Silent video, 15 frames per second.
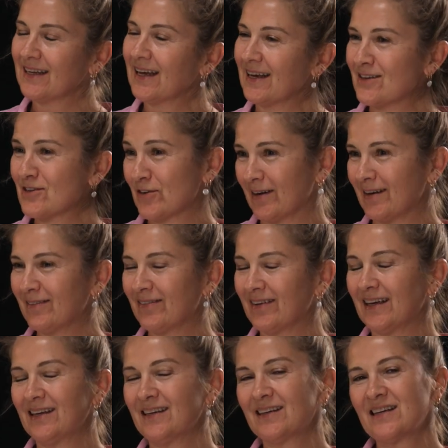can treat
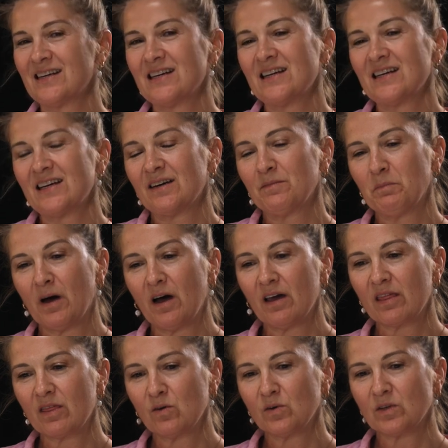feet. My
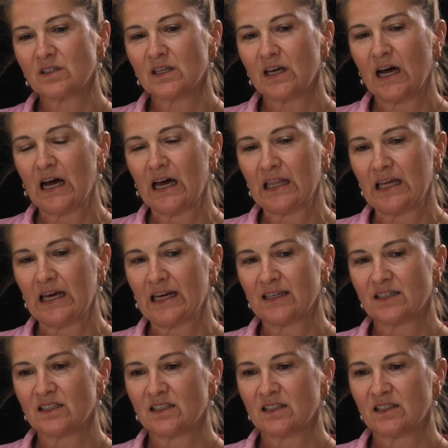thoughts are
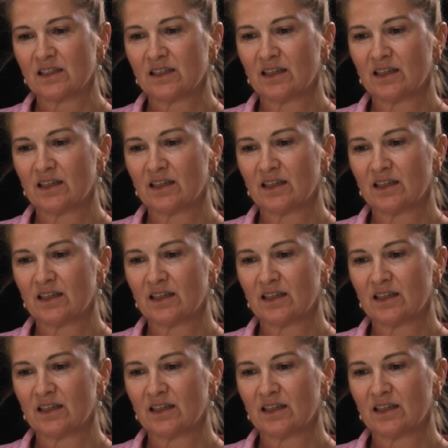that